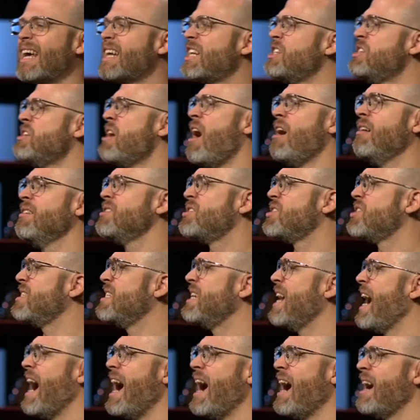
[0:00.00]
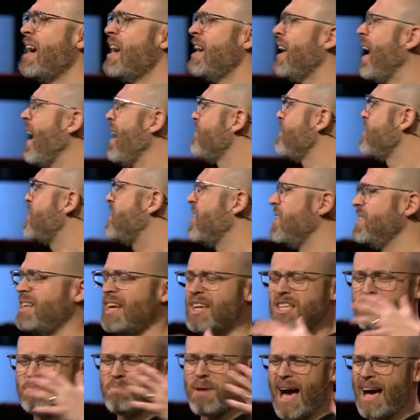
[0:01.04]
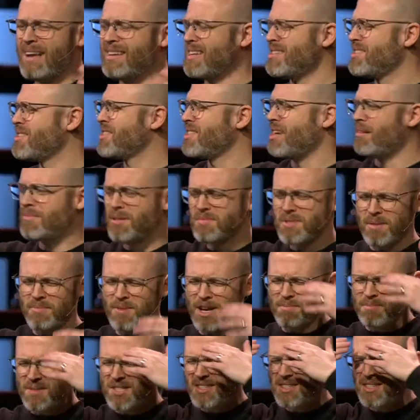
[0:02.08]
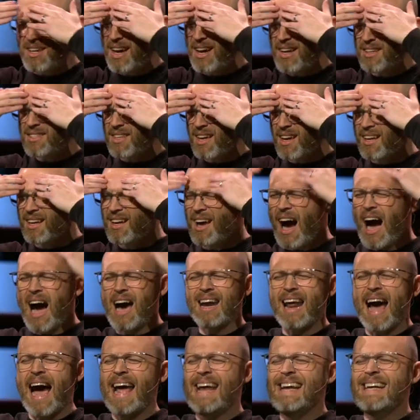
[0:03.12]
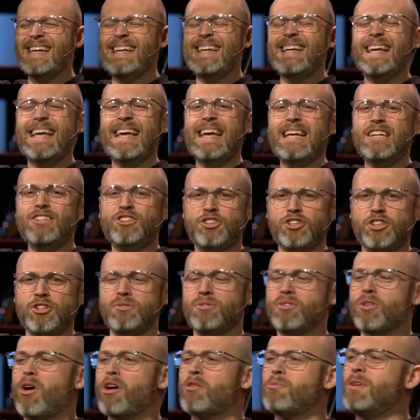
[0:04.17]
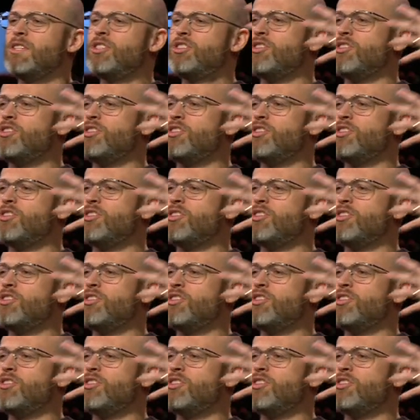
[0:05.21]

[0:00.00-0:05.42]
acknowledges, yeah, I have good days, bad days. Sometimes I make mistakes. God, I need you. Lord,